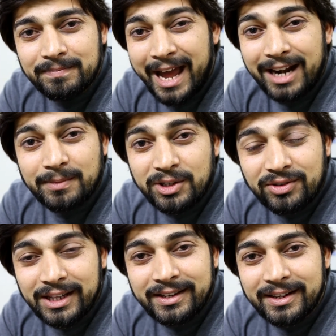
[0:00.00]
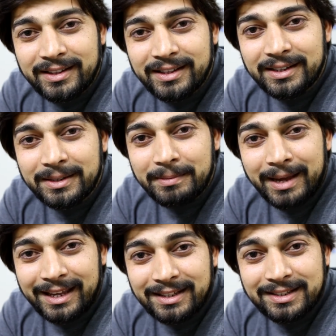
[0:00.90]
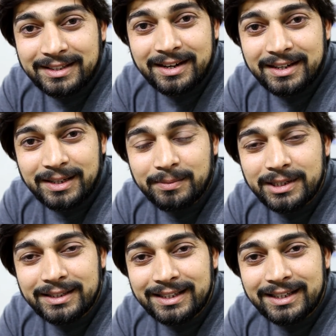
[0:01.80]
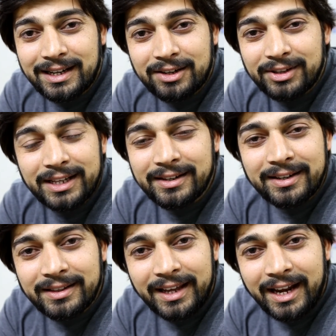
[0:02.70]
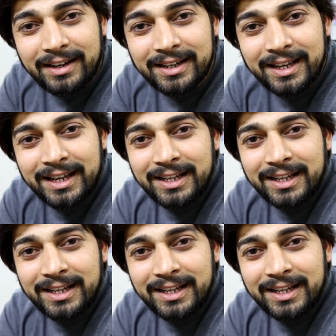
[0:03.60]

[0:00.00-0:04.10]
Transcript: that much related in the starting, but they are related in the end.